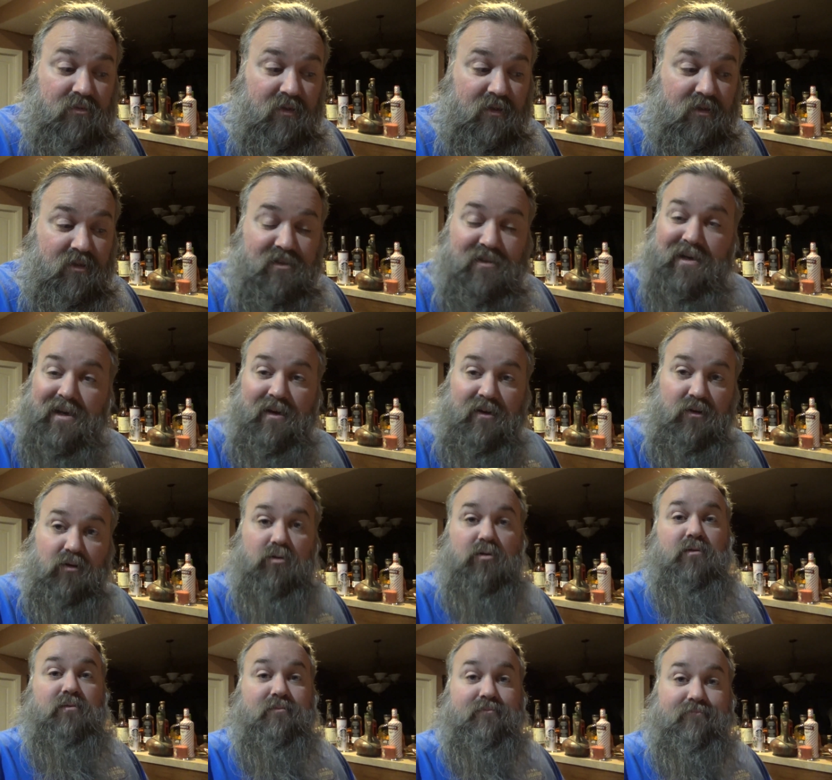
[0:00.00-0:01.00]
I just got to
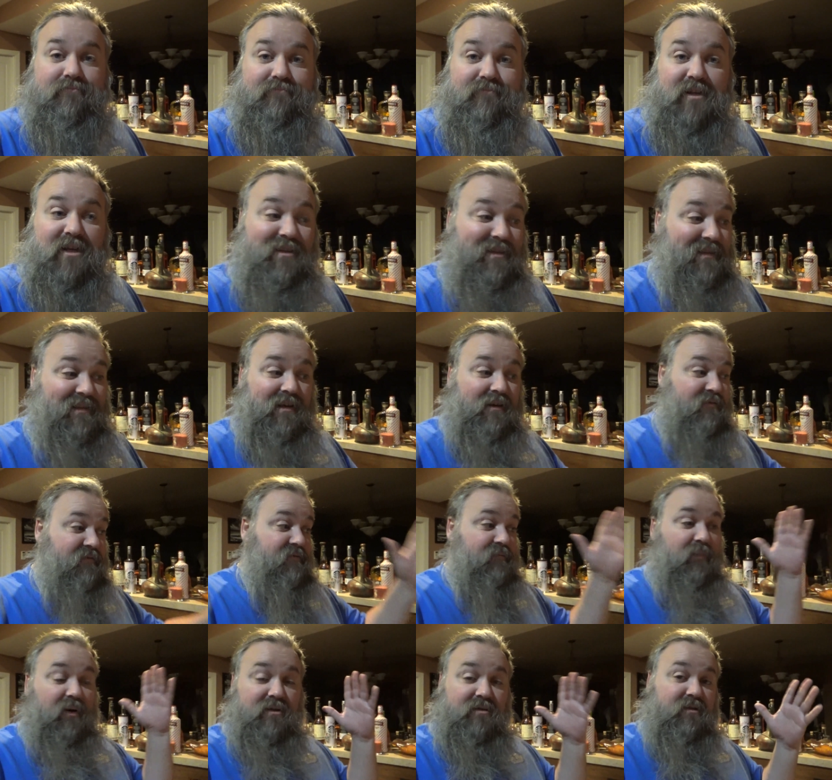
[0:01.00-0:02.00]
do them. Nothing
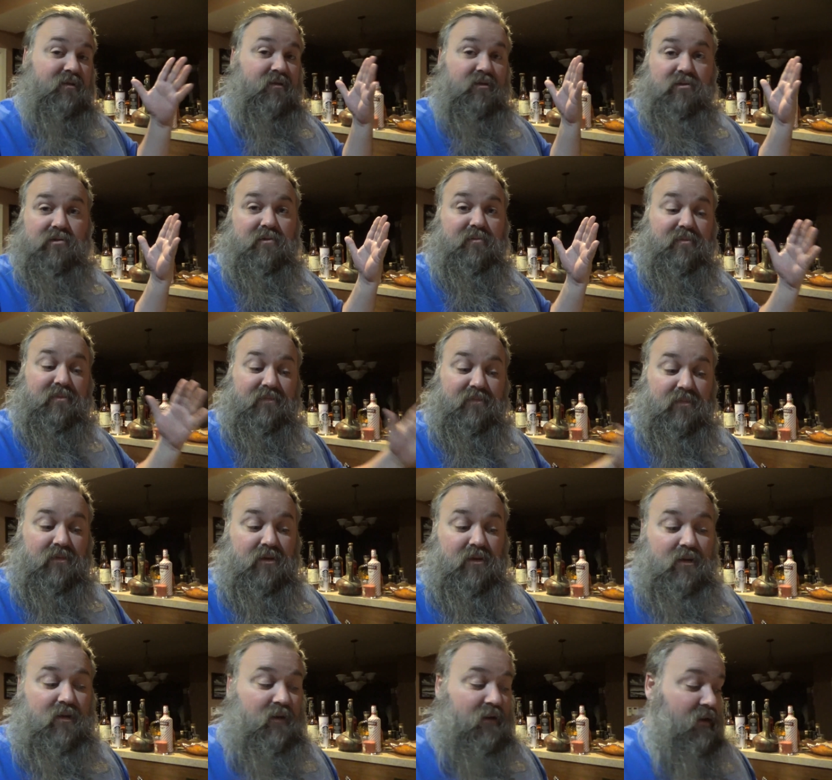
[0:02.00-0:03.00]
left but to do
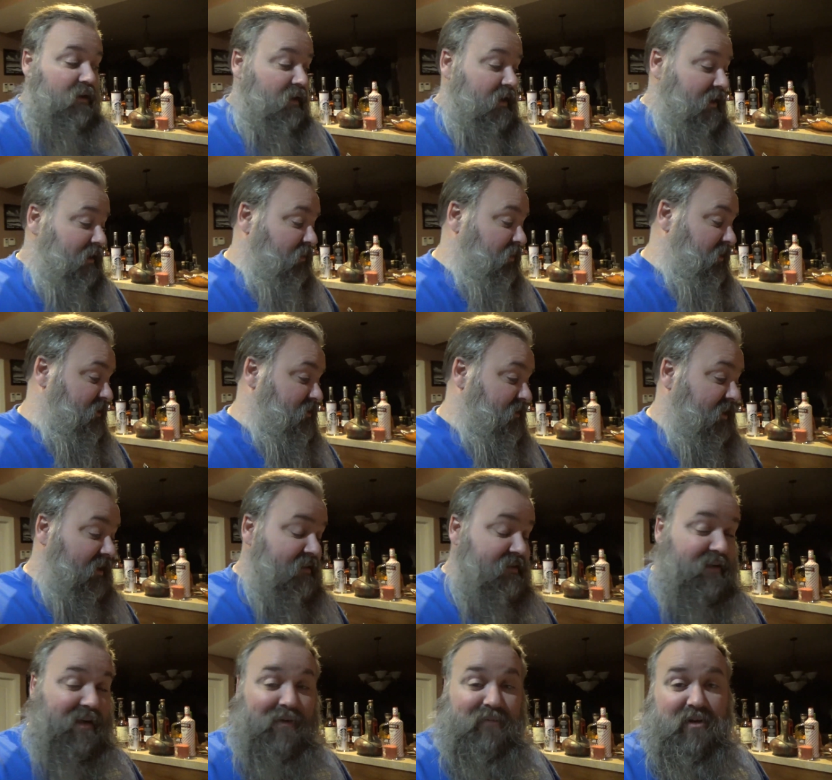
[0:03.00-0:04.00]
them. Anyways,
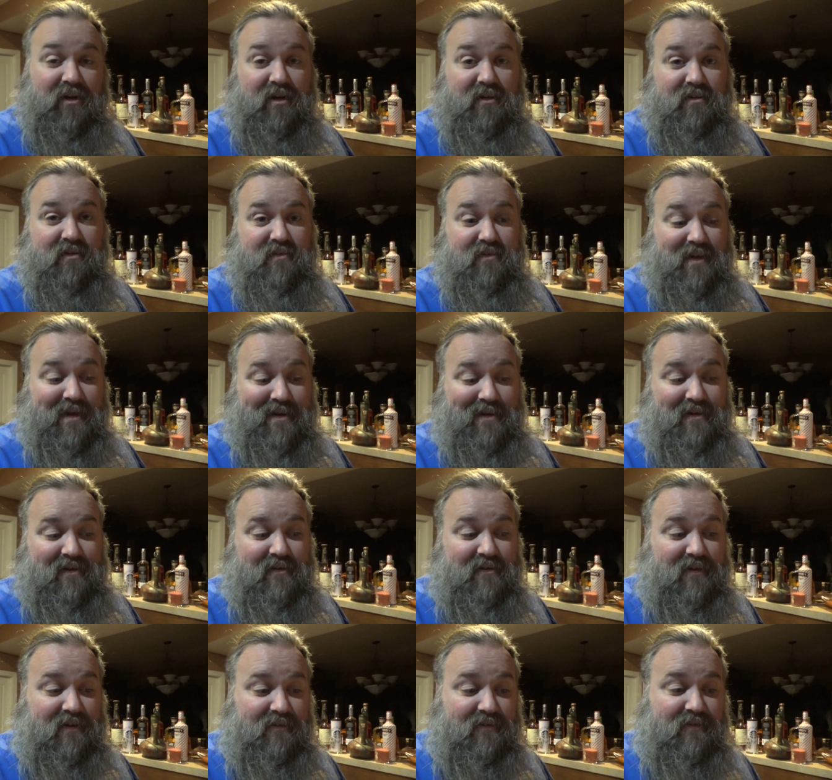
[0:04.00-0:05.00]
guys, I'm going to get this
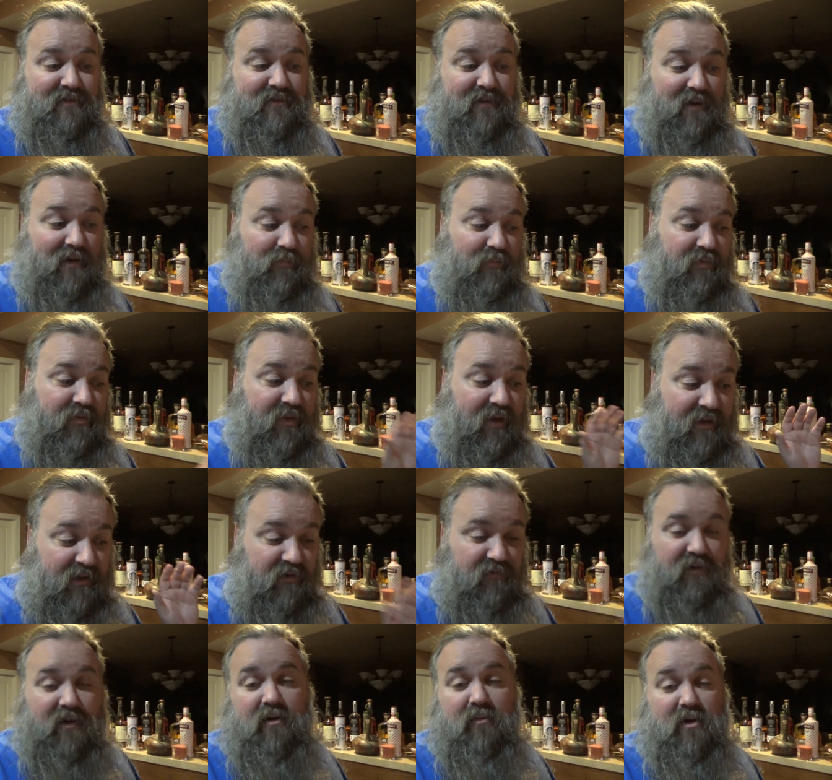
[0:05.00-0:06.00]
edited, get this up. Thank
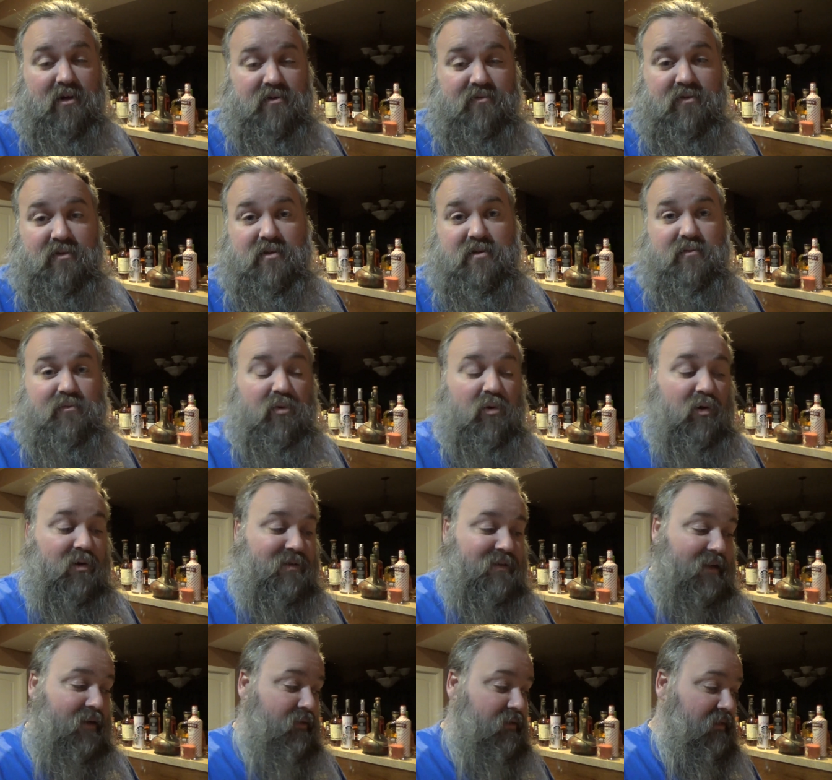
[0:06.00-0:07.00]
you very much for the
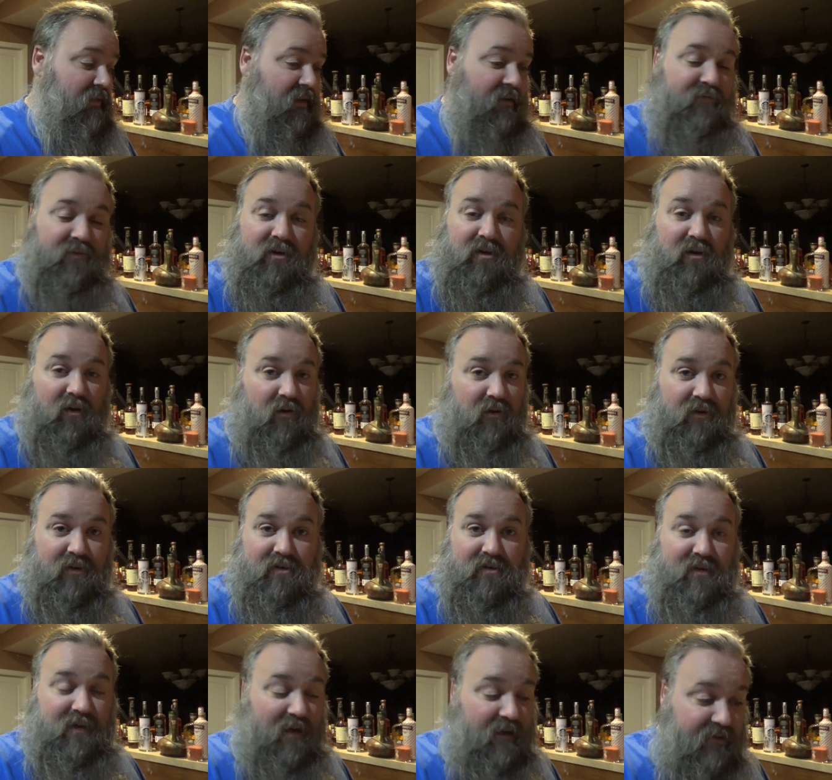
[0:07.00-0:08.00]
support. I love you all to
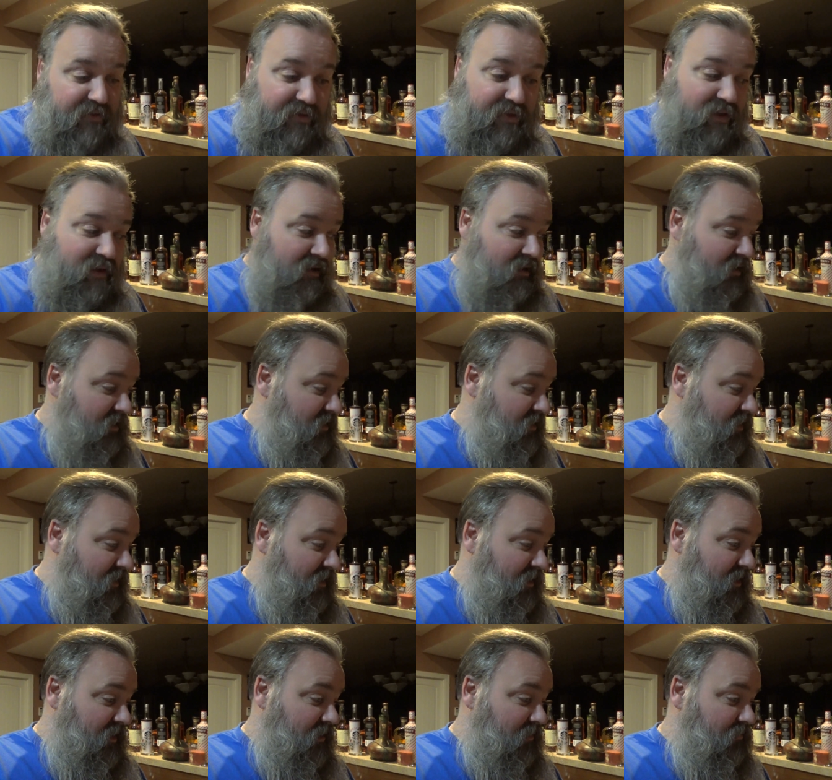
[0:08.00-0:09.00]
death.
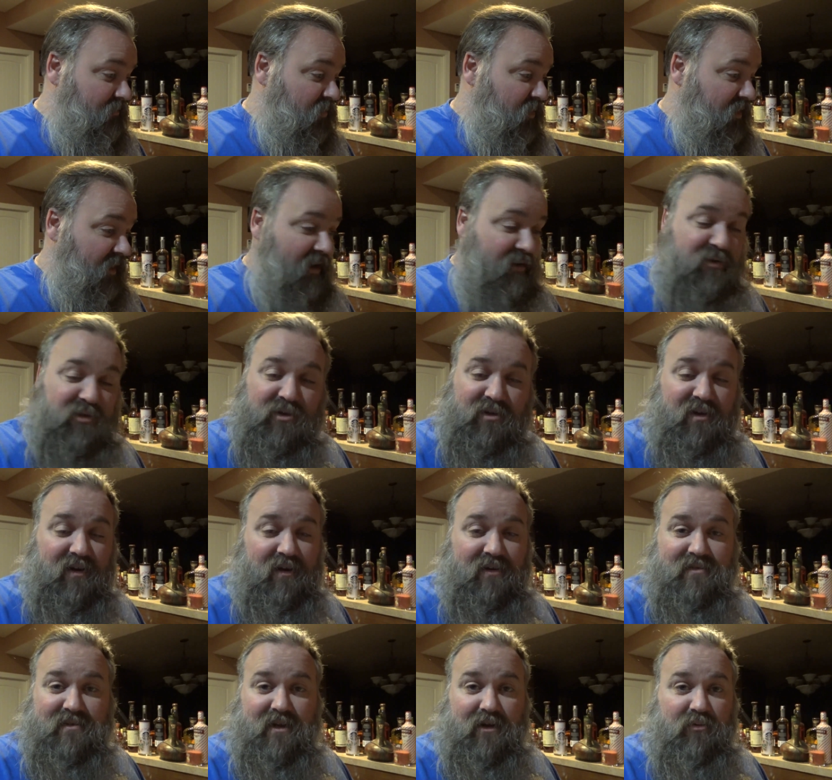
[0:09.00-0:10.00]
Um, without you
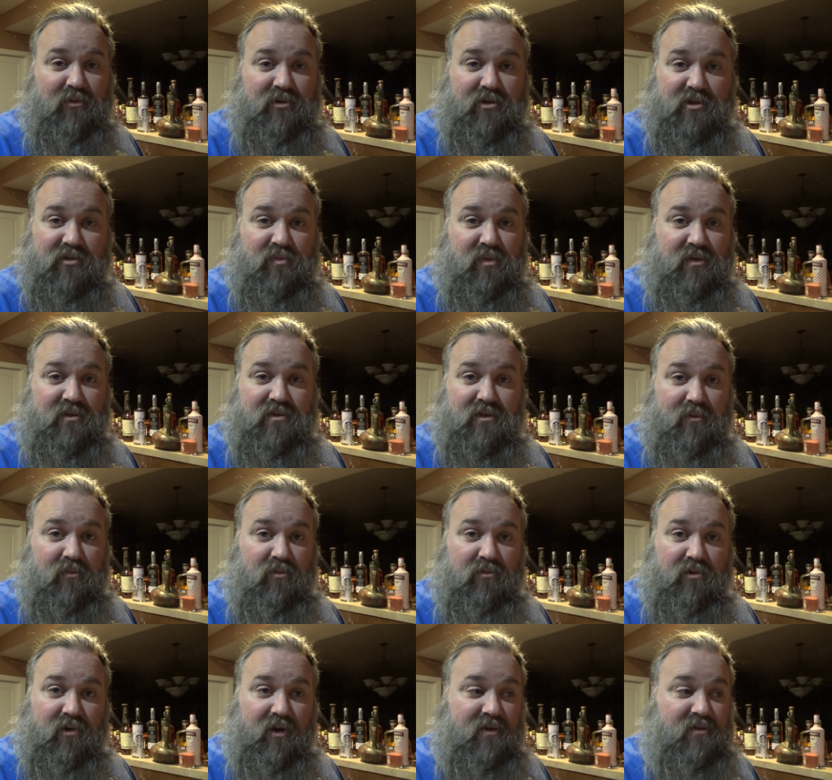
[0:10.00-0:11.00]
guys, I would just be
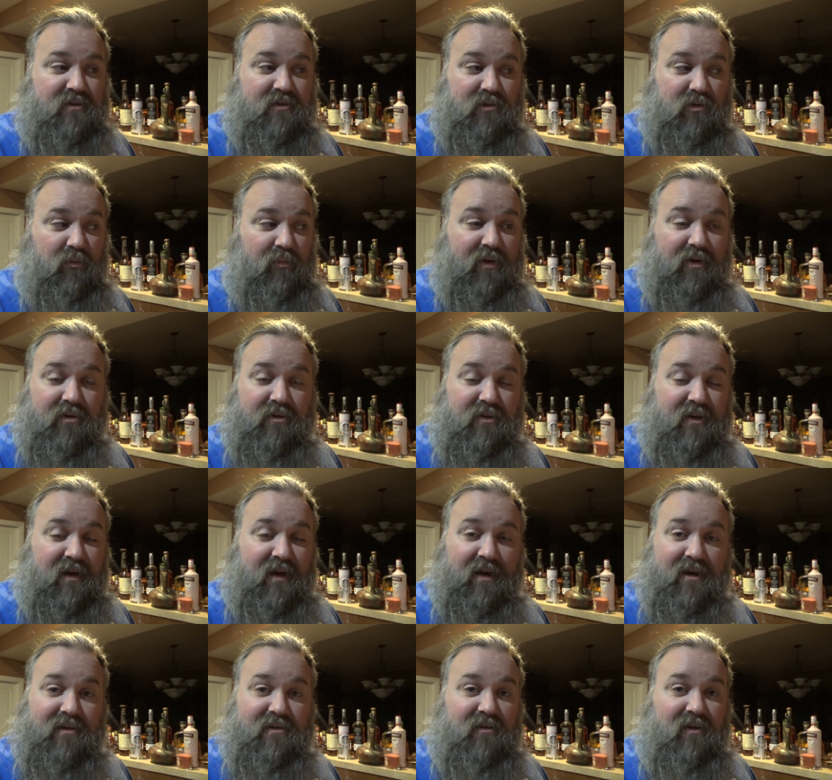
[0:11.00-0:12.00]
some crazy little bearded
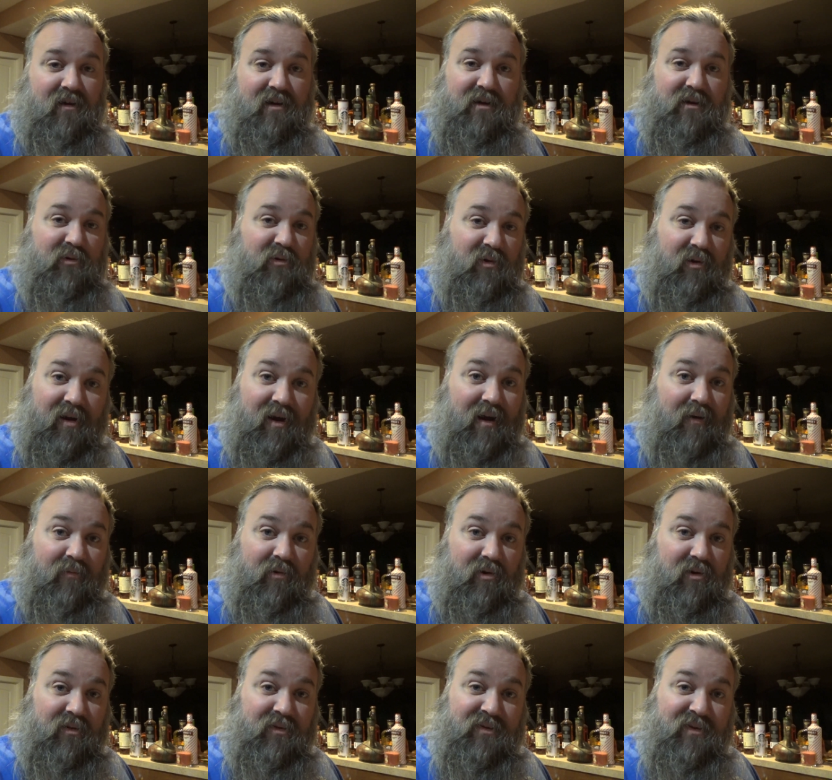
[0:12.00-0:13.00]
guy talking to the
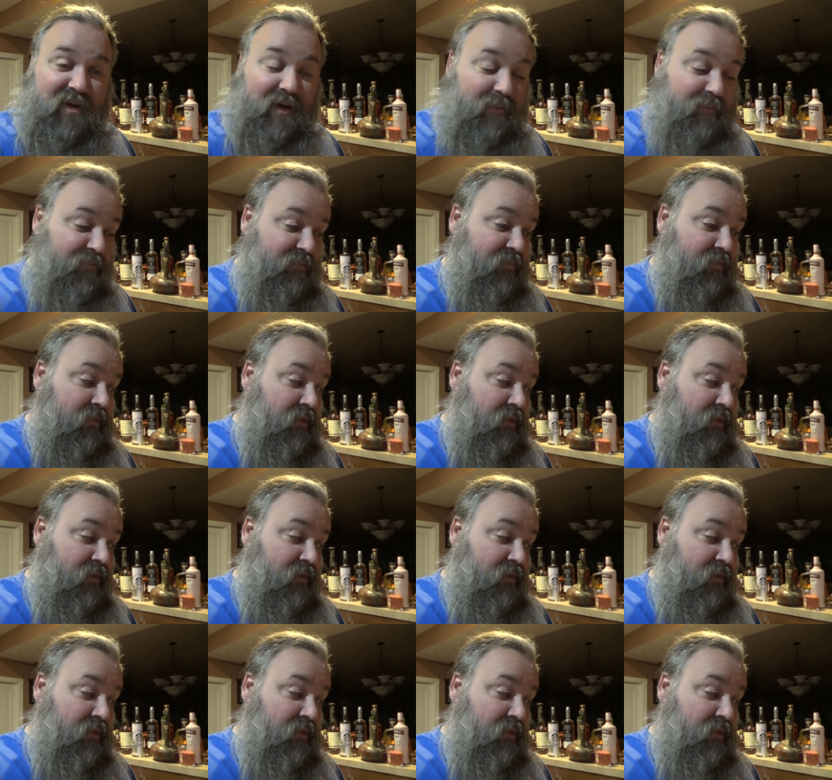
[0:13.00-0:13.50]
camera all the time.